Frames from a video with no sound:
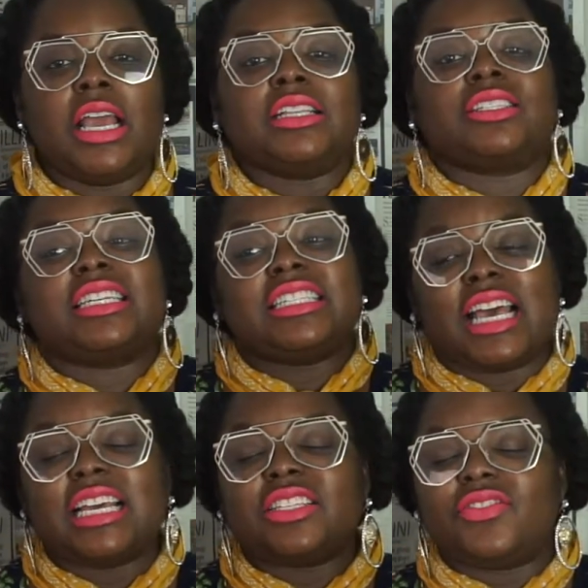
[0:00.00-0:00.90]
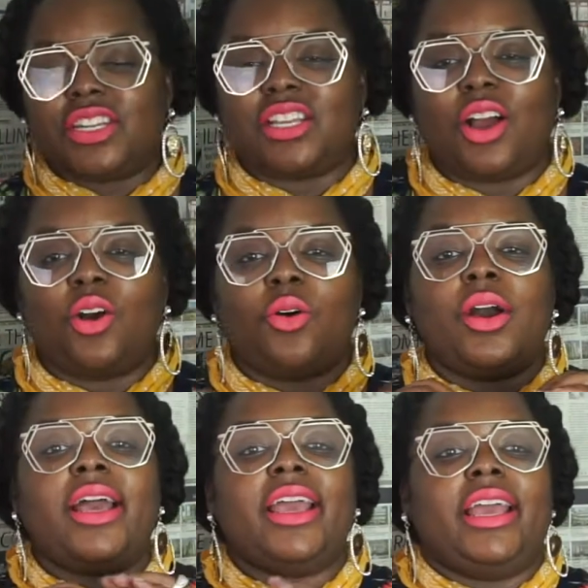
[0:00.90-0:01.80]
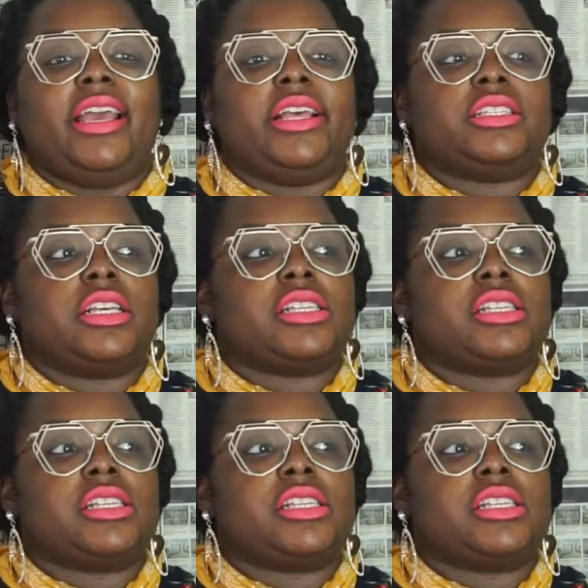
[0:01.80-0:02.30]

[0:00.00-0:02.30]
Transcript: So today's video is